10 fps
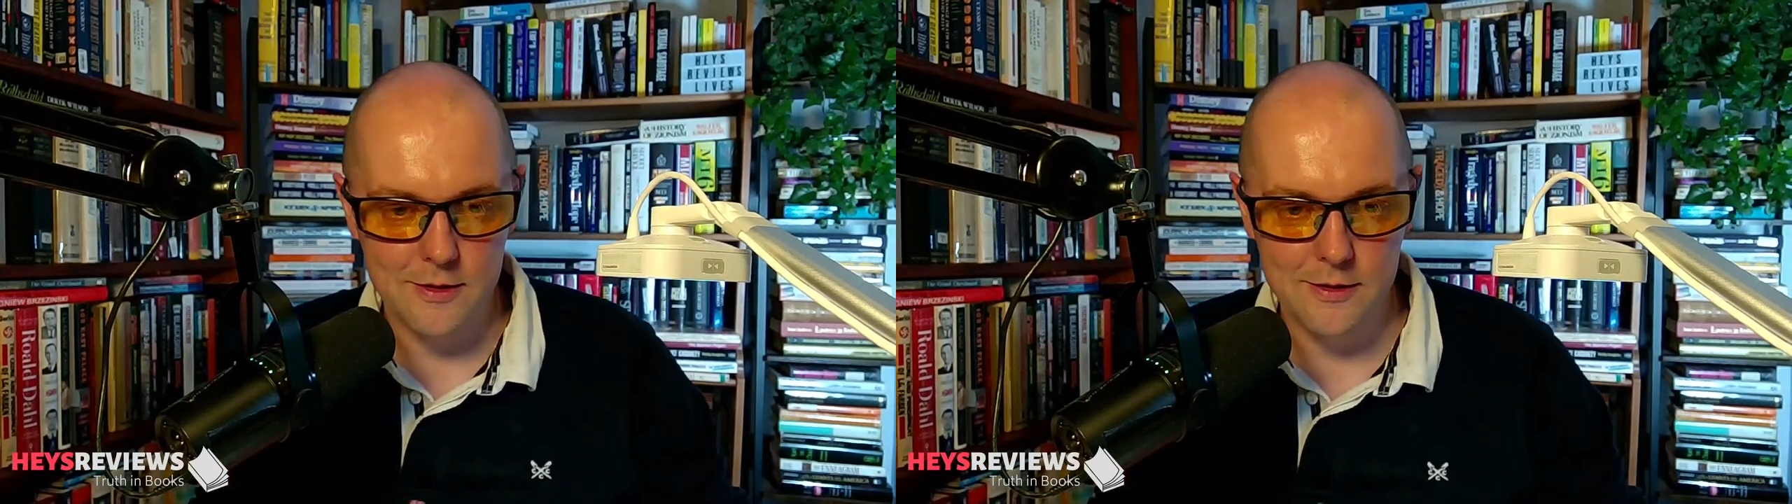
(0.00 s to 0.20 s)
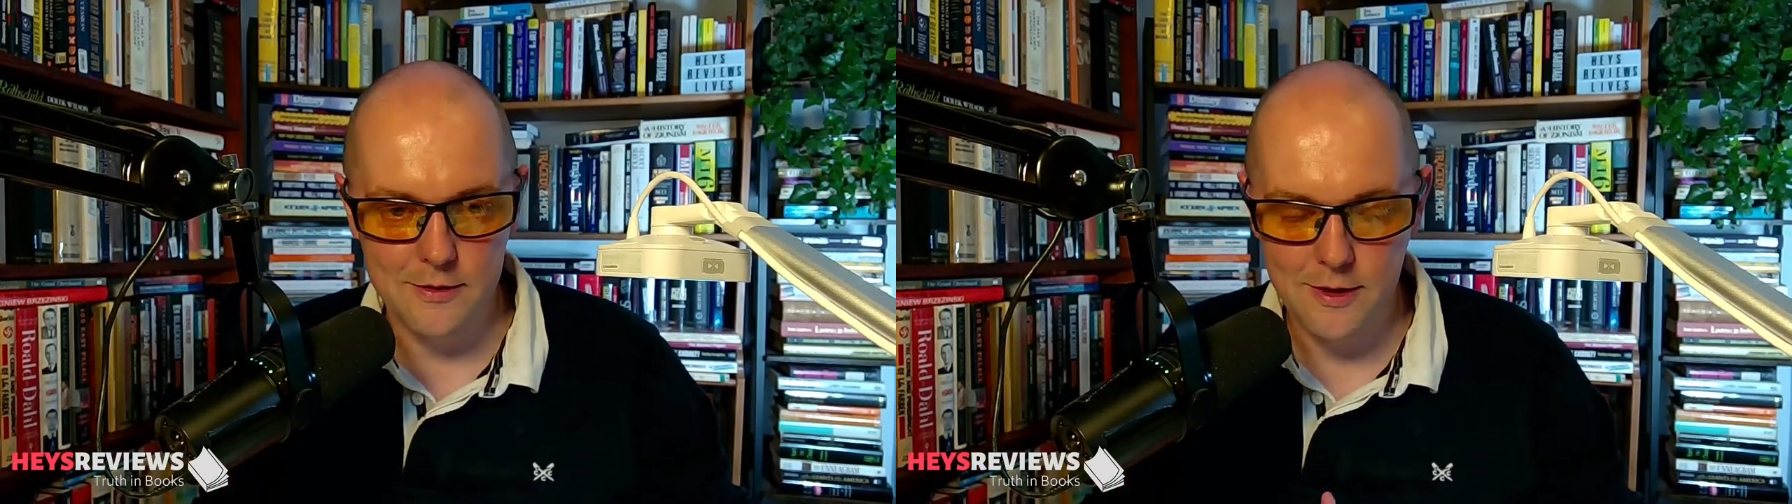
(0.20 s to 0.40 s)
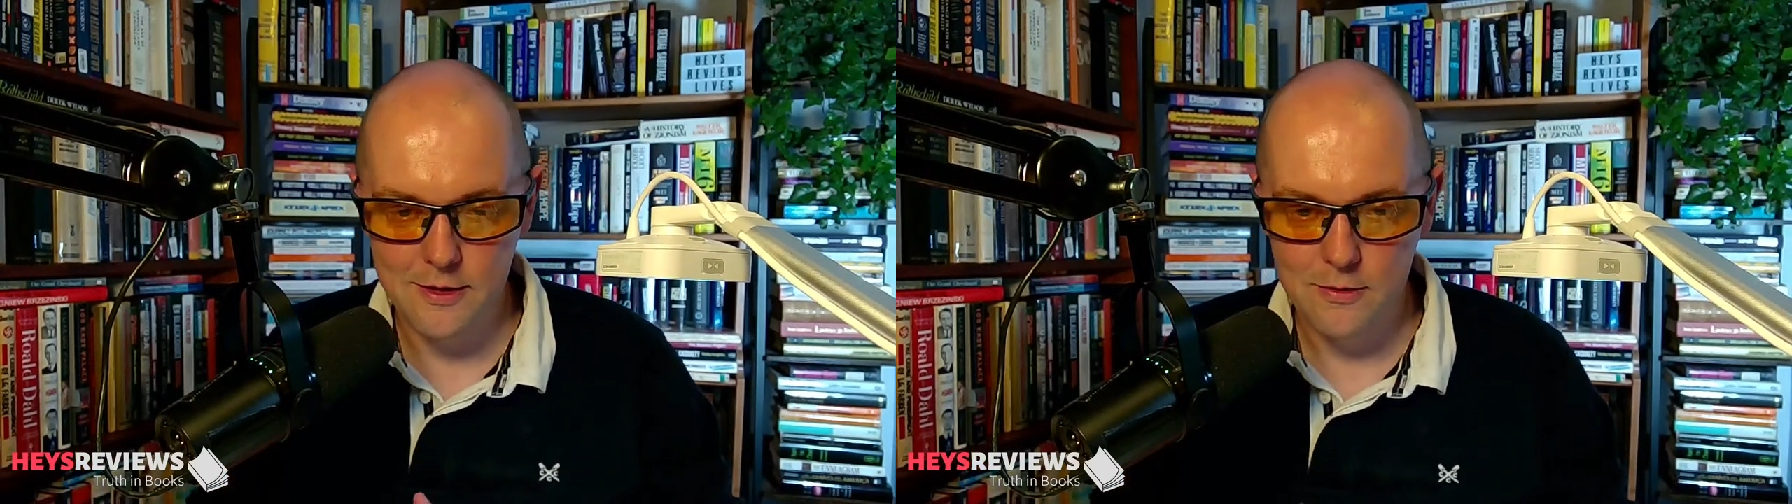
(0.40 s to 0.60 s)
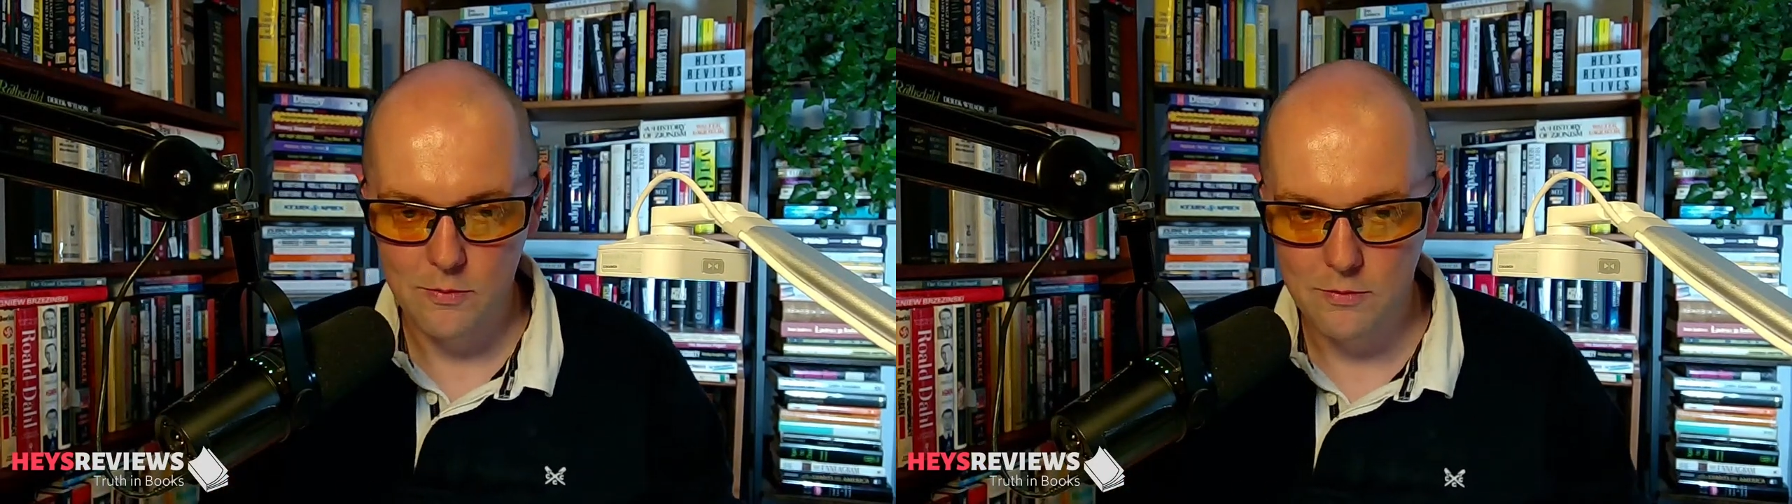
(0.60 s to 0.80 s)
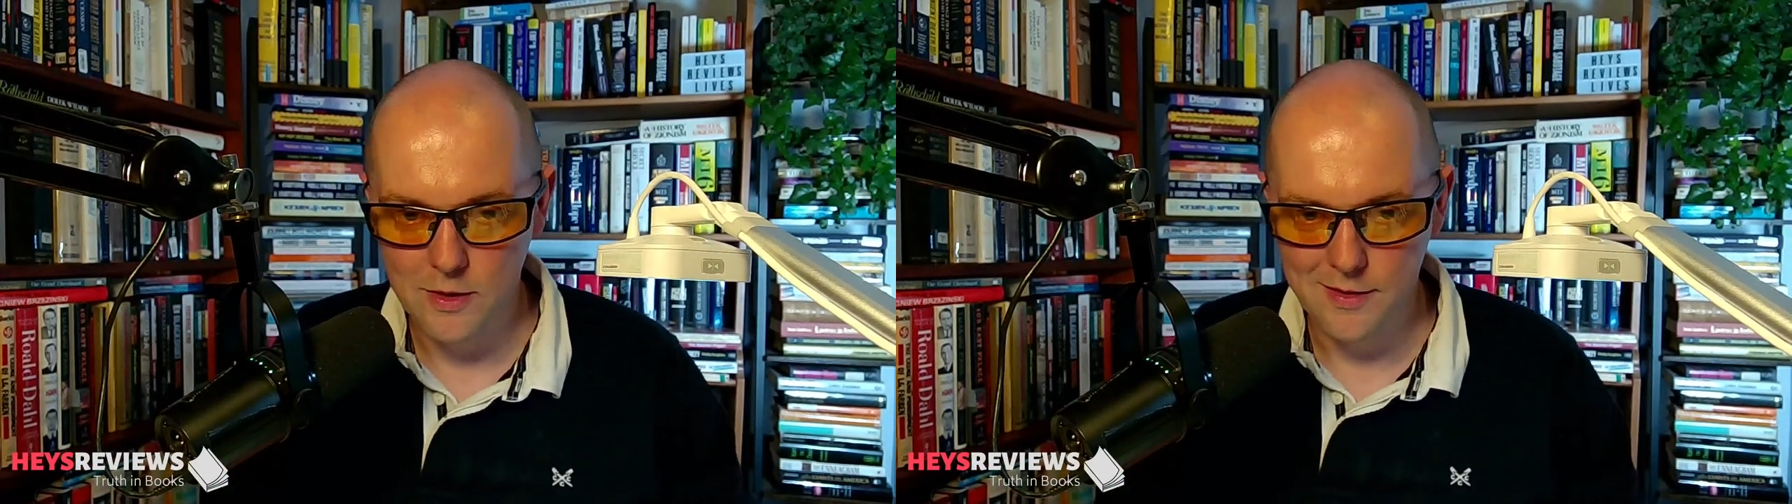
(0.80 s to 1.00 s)
under
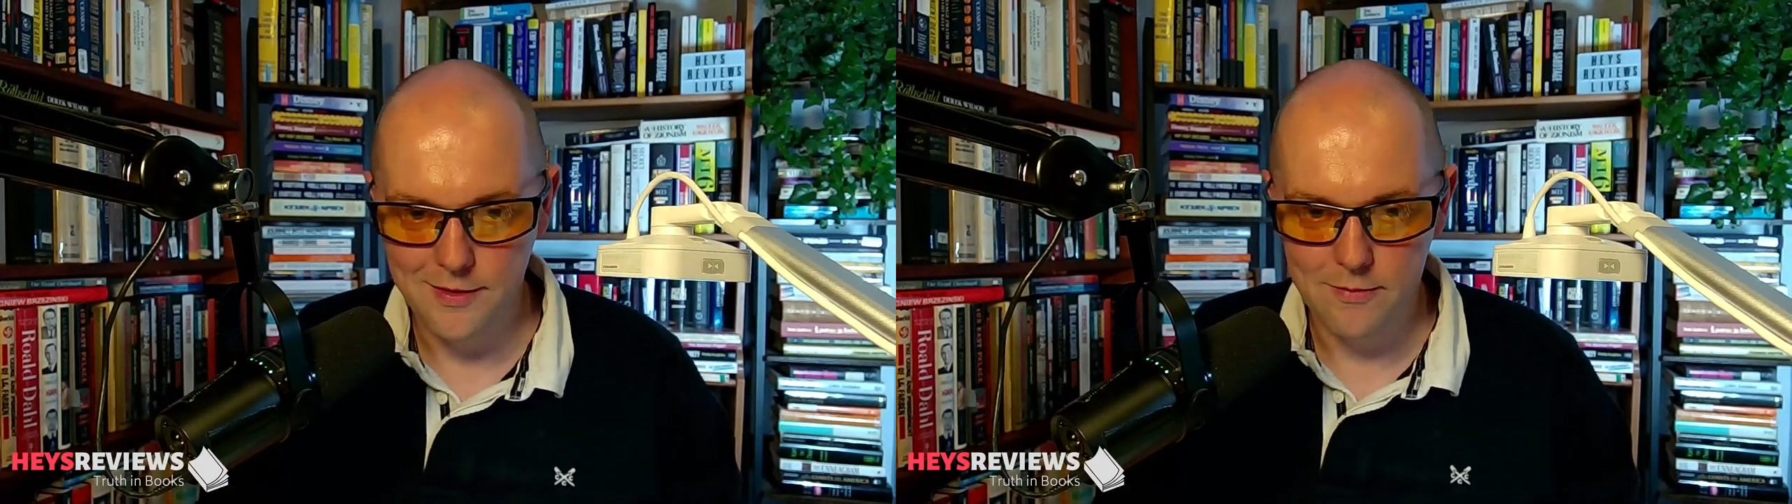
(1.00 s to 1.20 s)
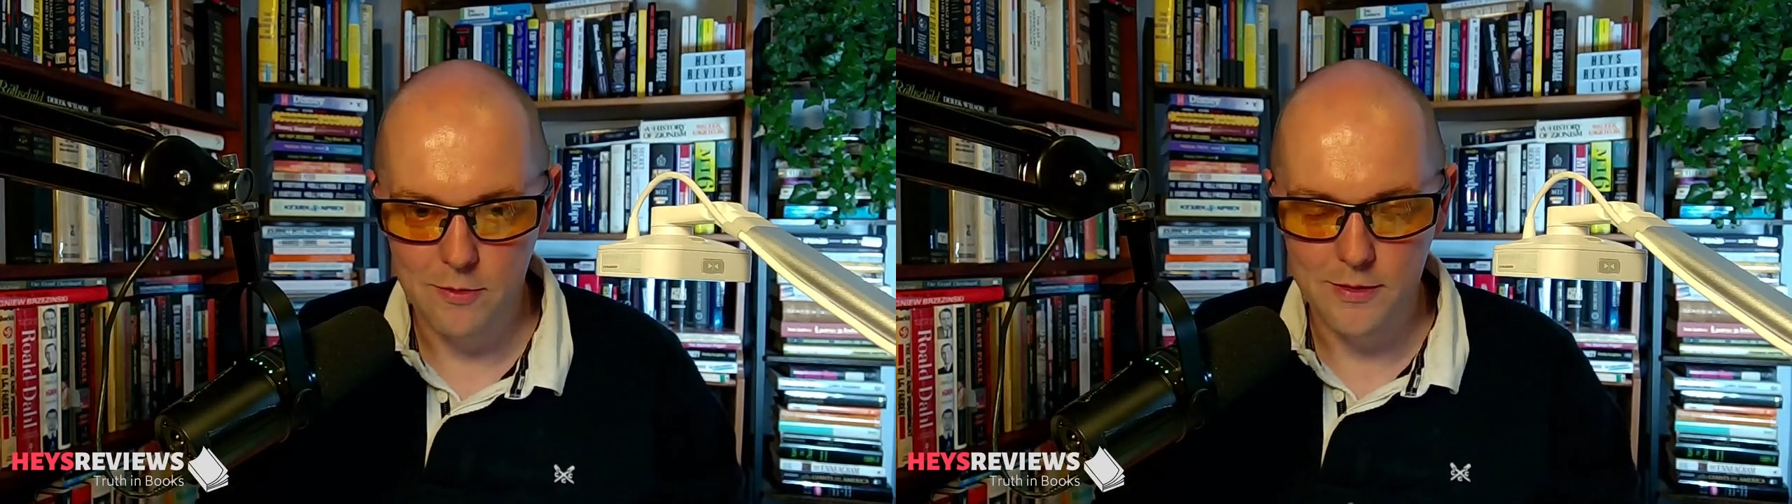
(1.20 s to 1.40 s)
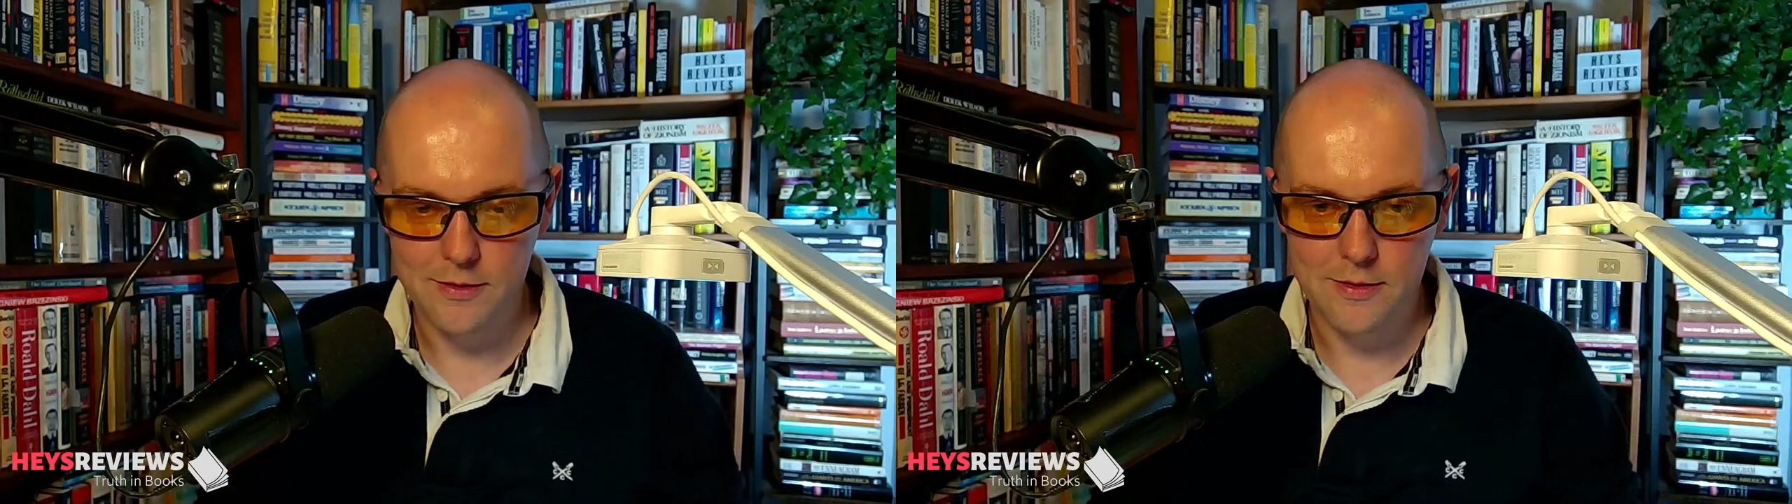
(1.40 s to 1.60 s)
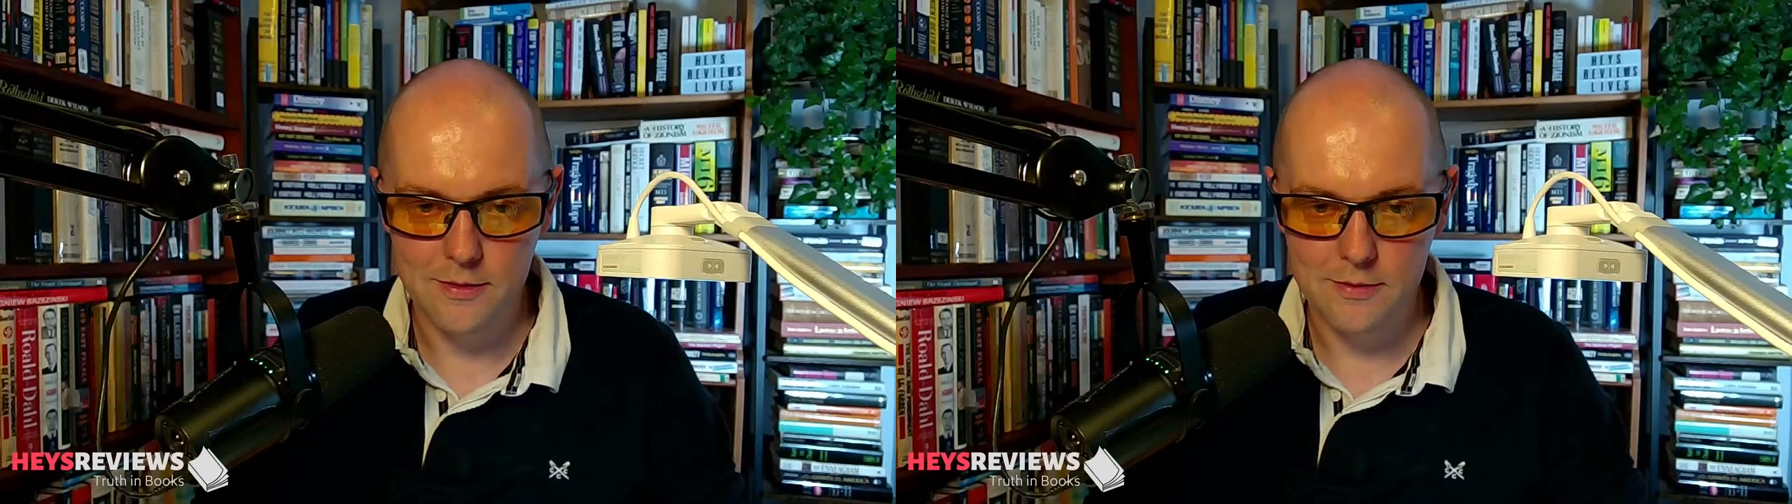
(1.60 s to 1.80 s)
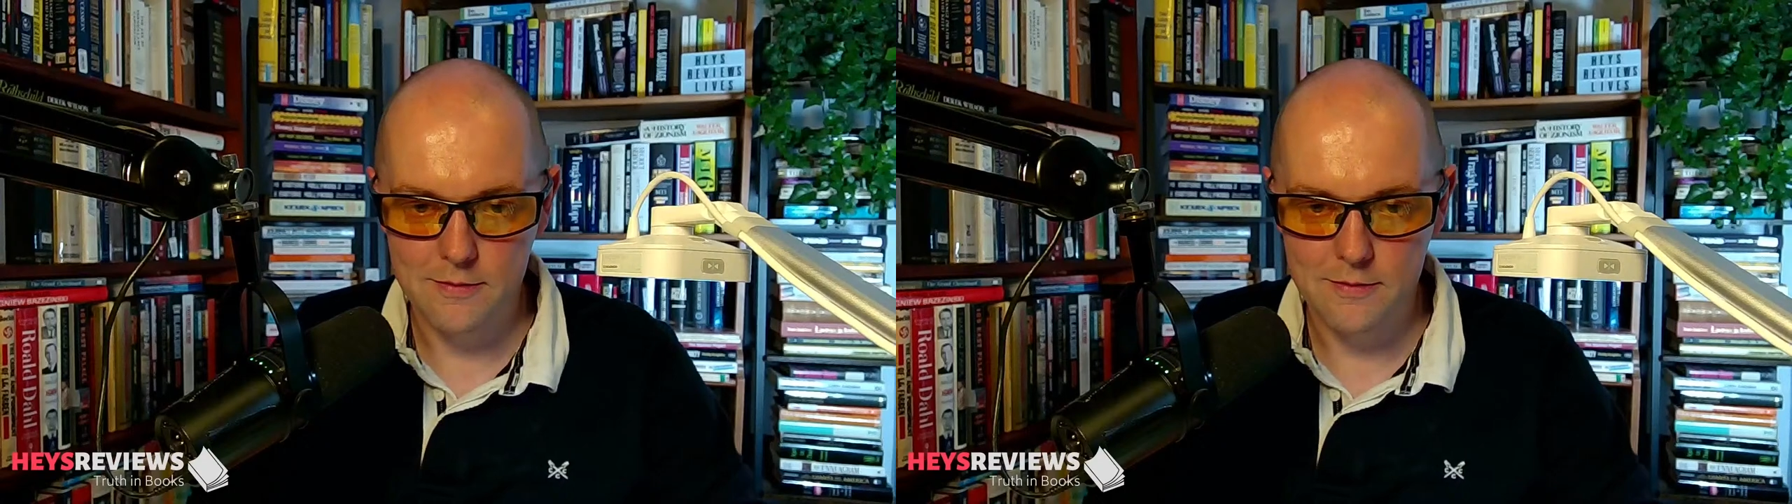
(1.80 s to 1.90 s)
and what the